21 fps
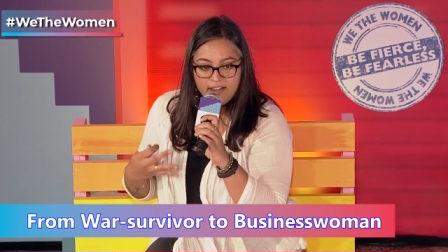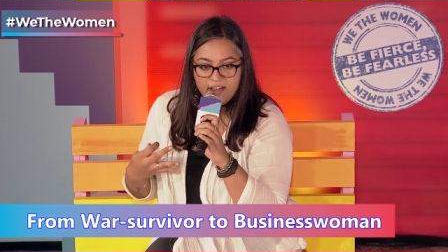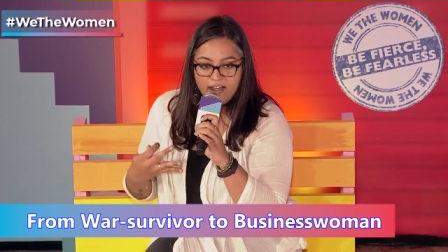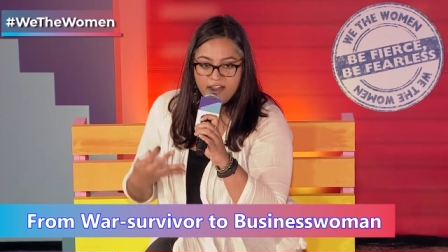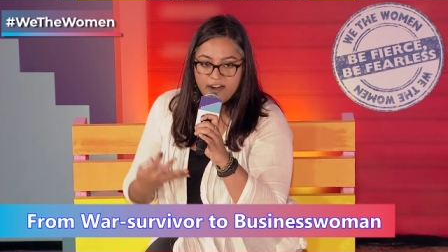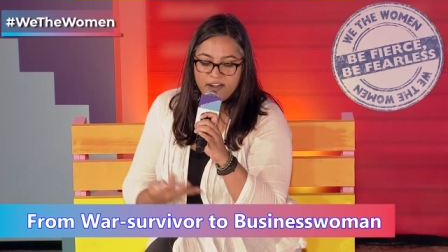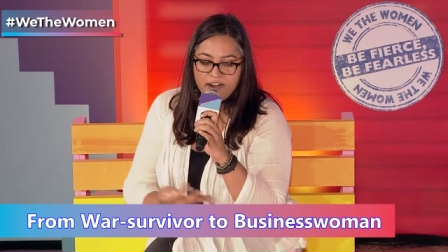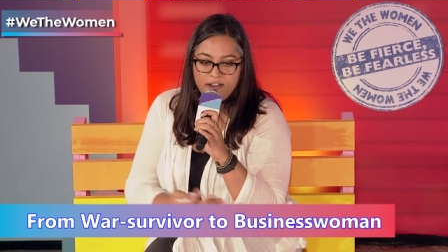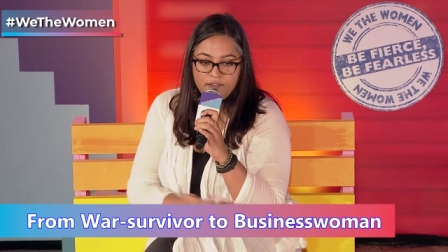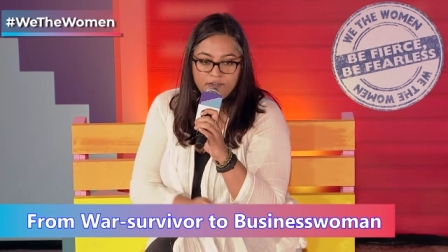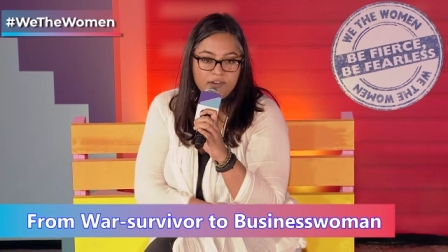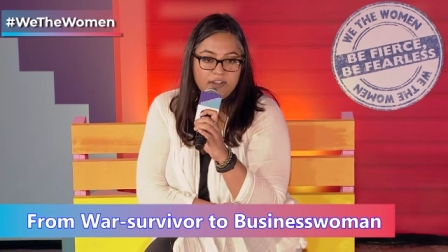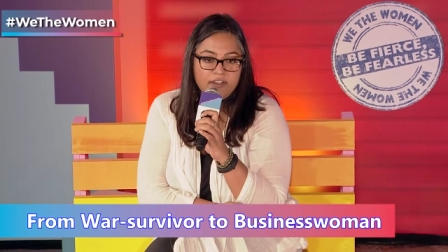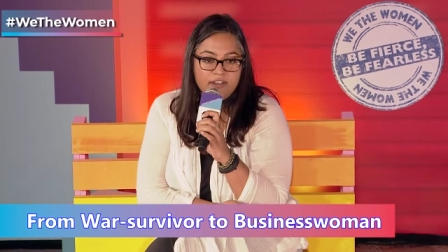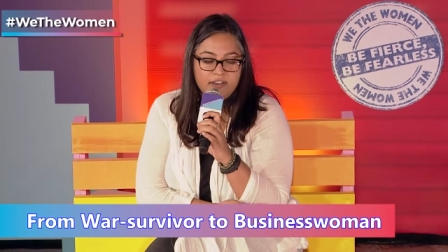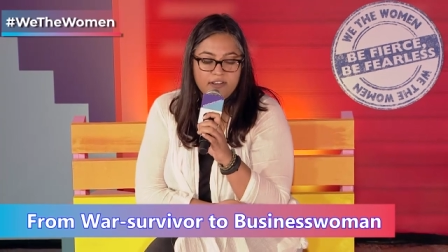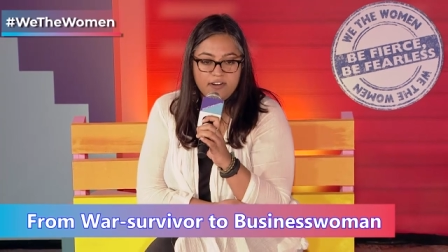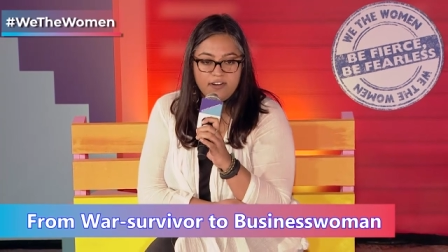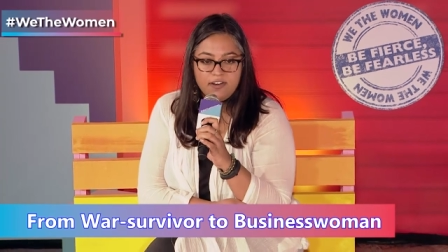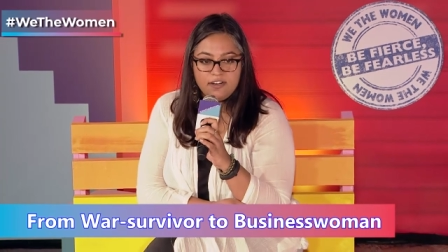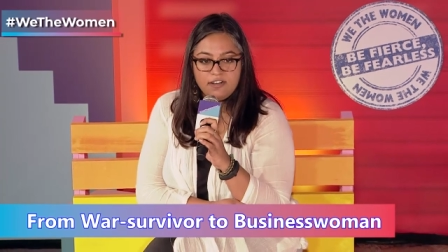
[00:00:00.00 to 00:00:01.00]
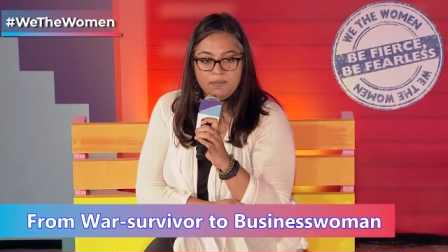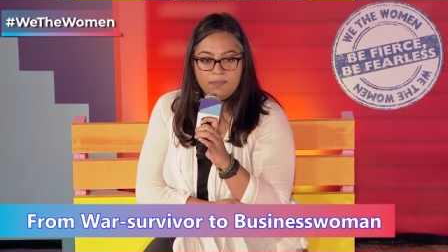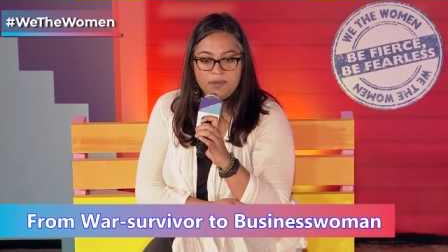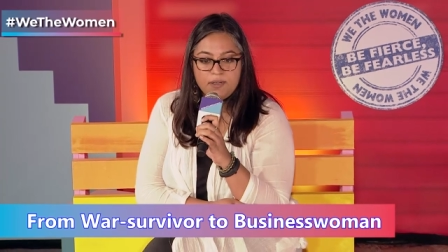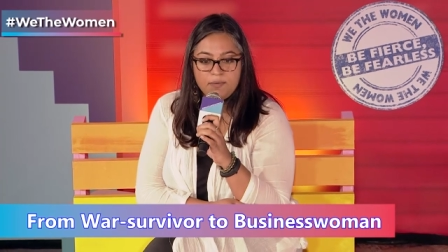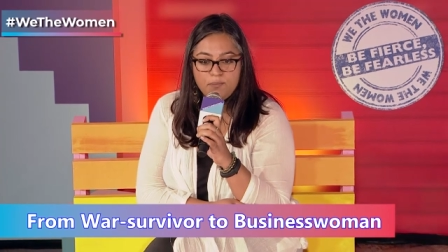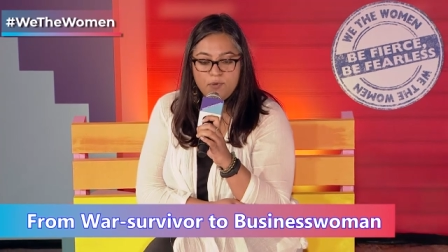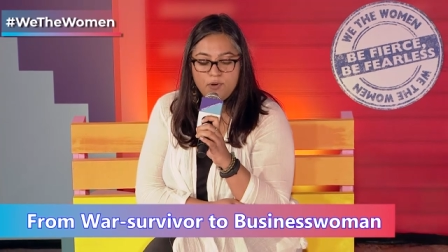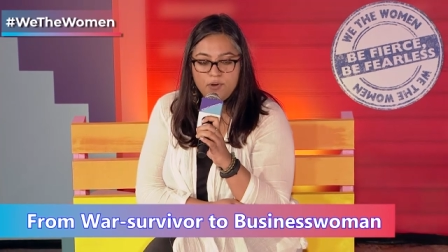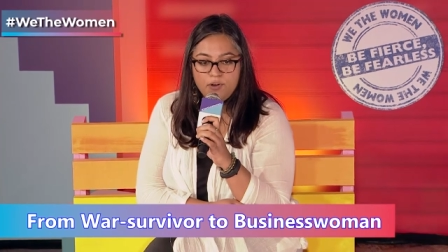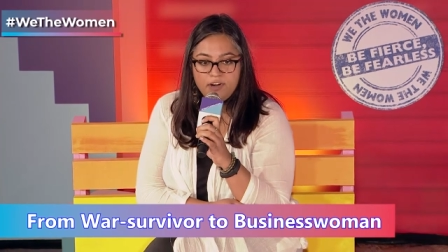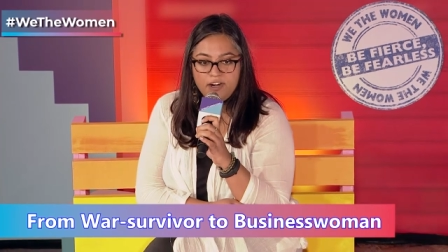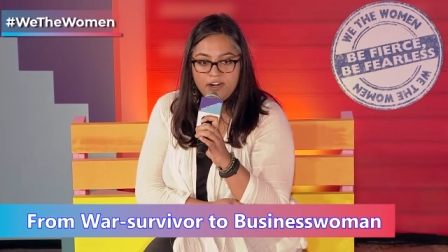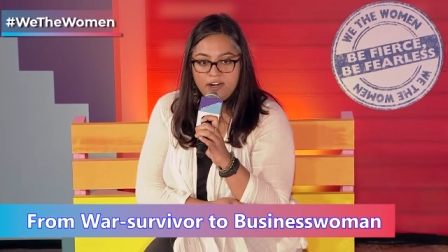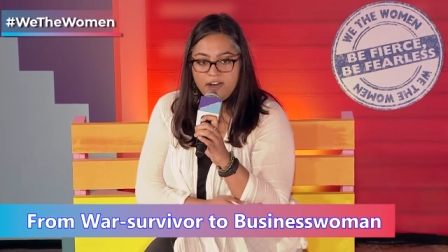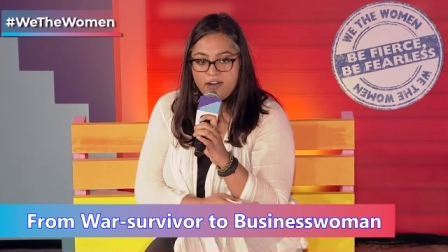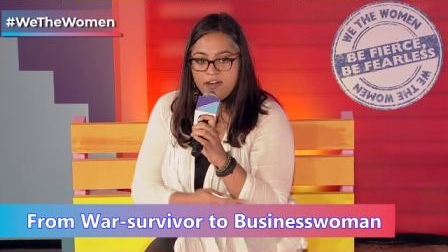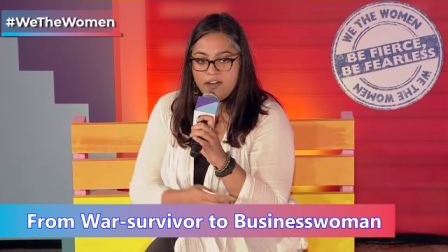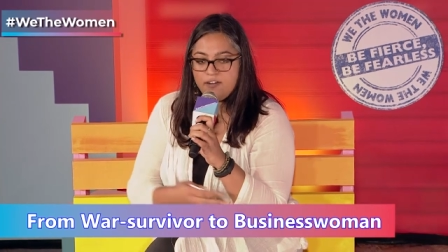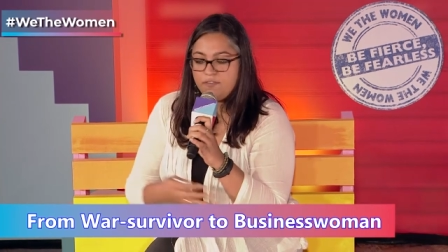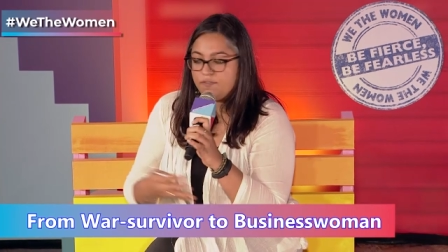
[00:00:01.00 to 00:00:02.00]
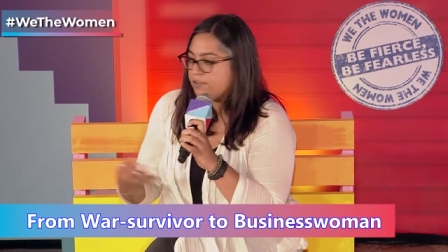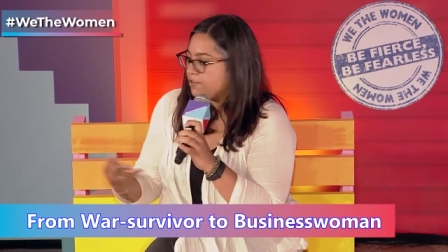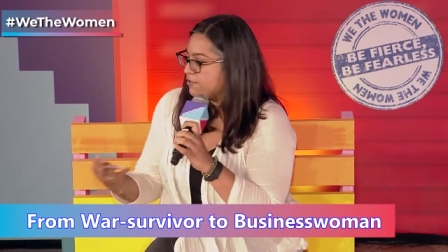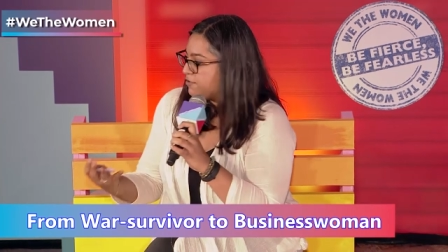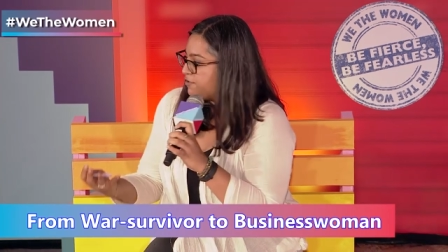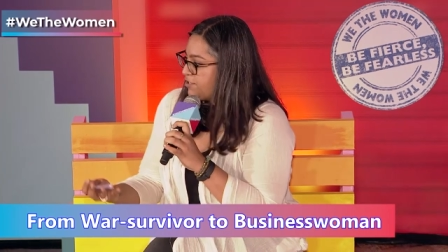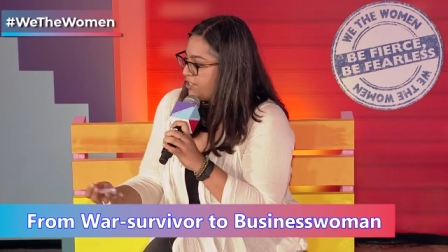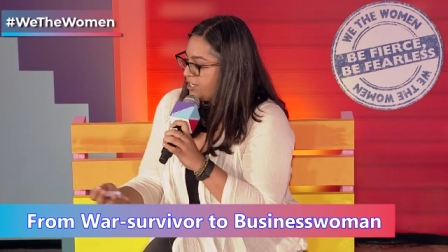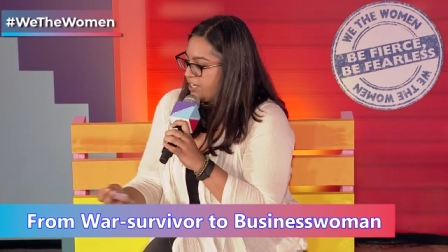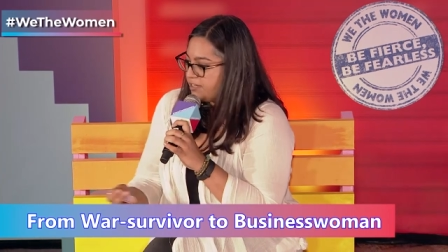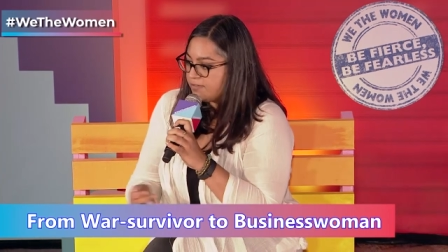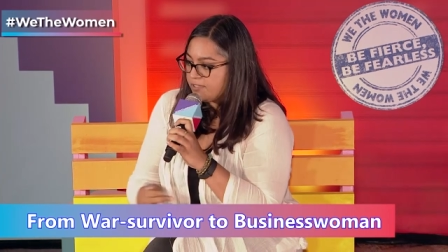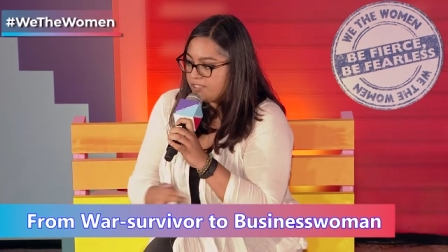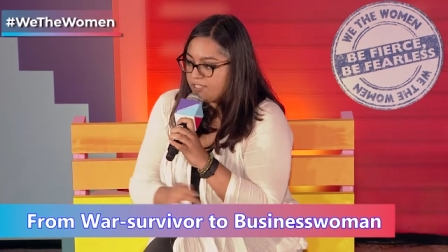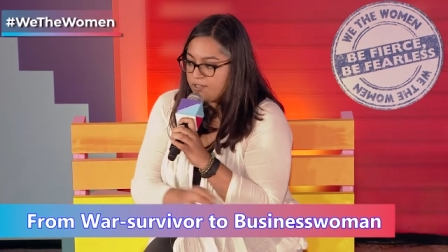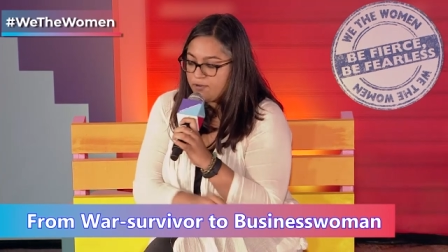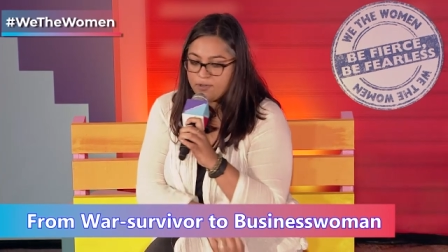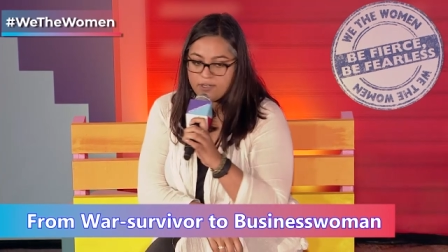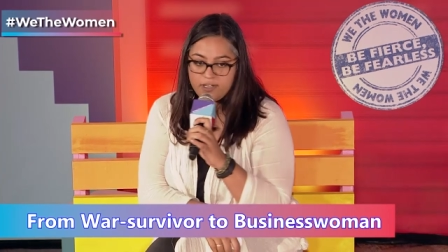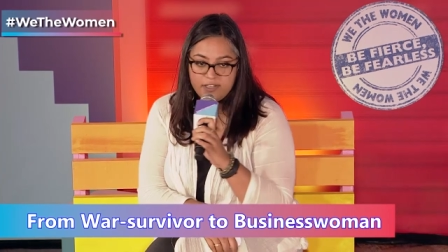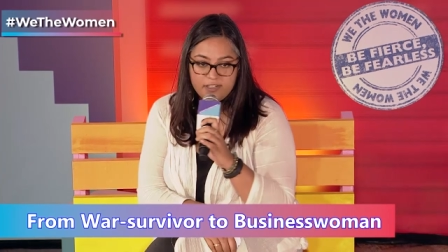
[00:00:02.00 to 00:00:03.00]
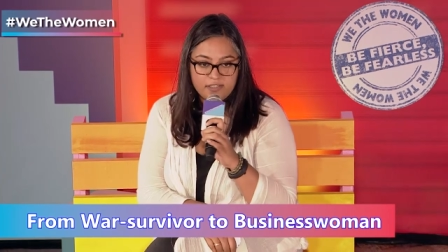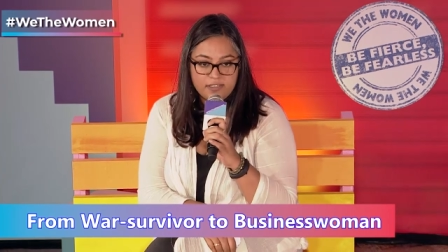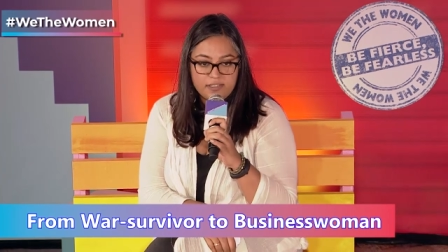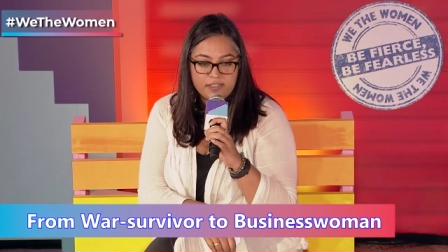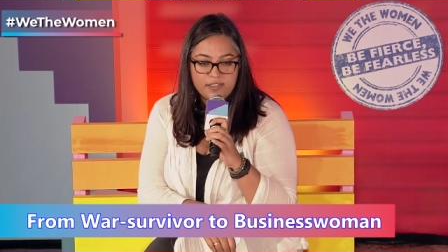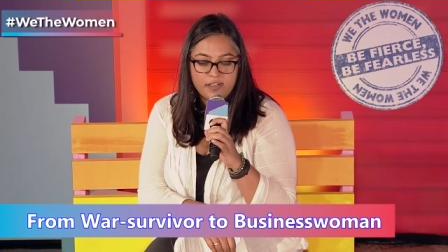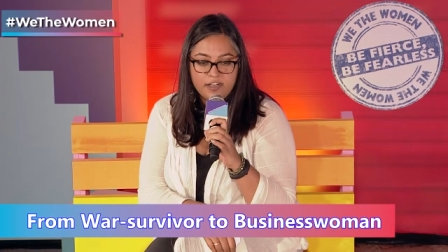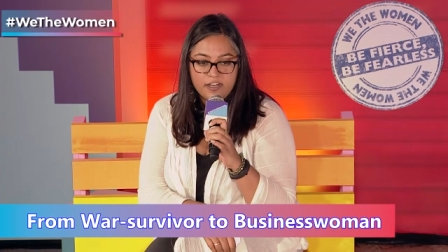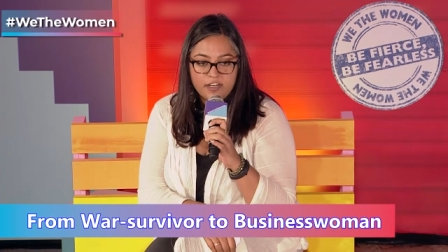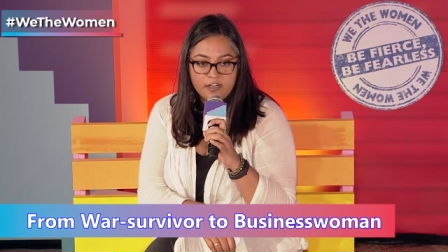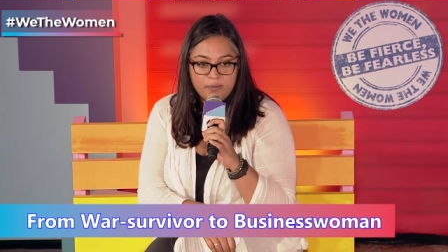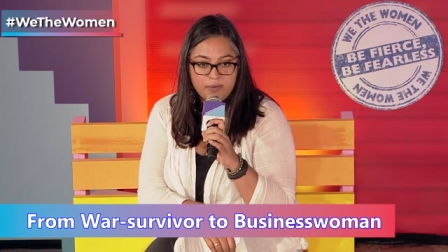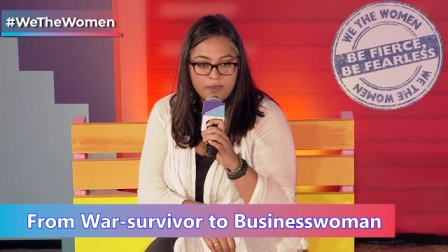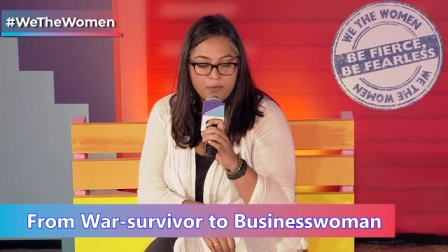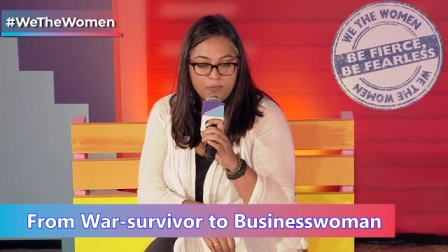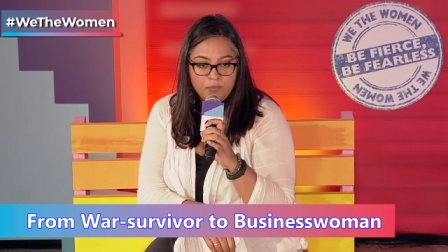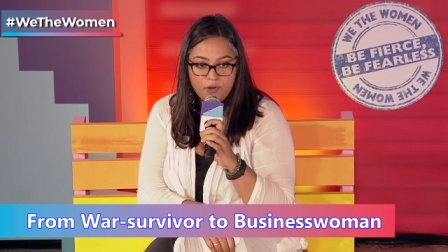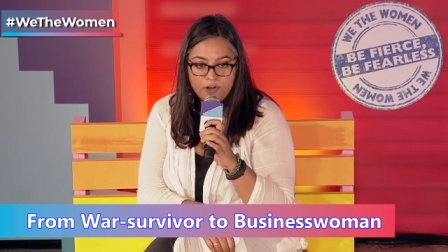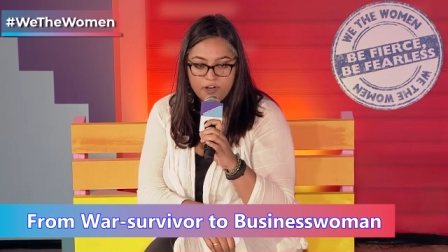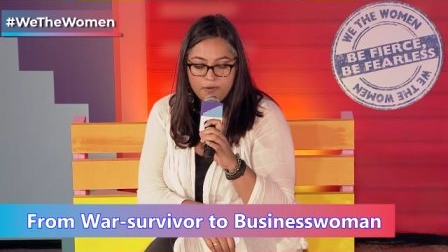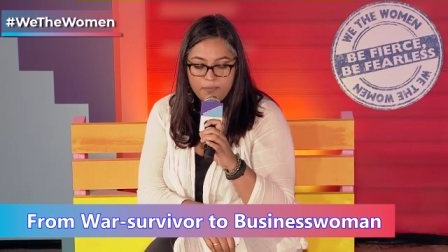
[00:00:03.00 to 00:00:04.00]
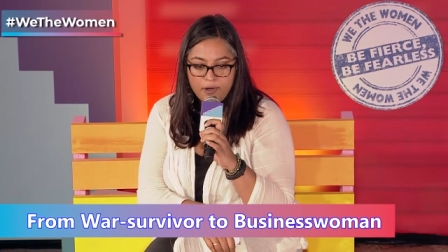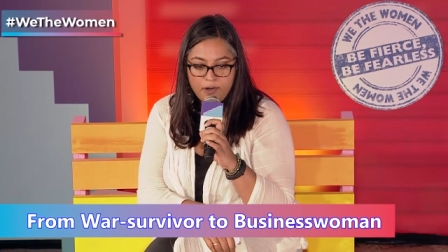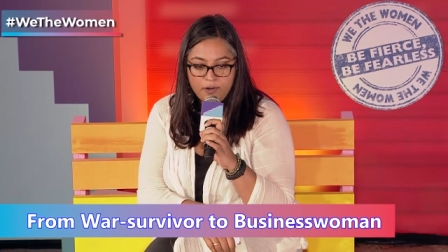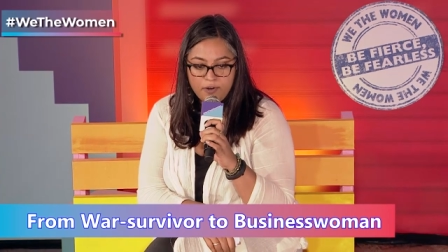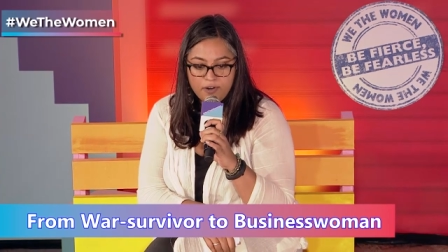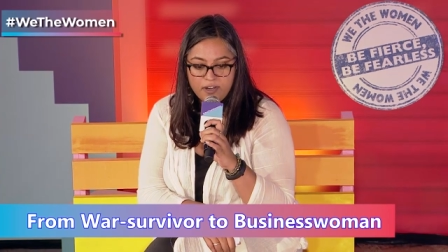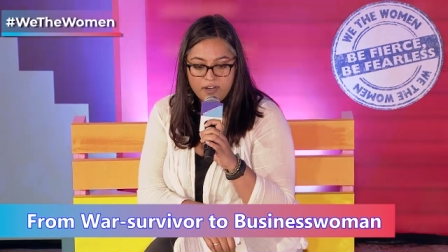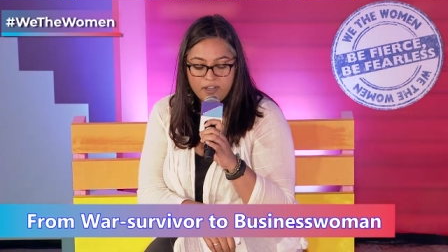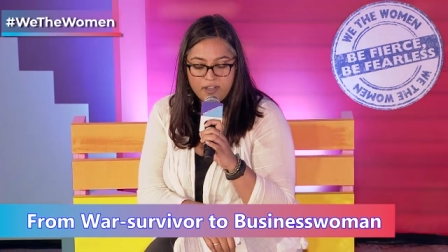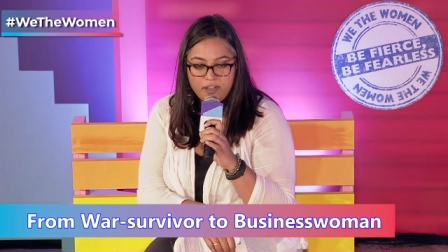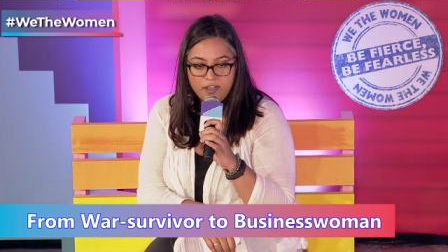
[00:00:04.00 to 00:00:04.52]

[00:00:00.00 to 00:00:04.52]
I'd love to hear a little bit more, and I'd love for you to share with the audience a little bit more about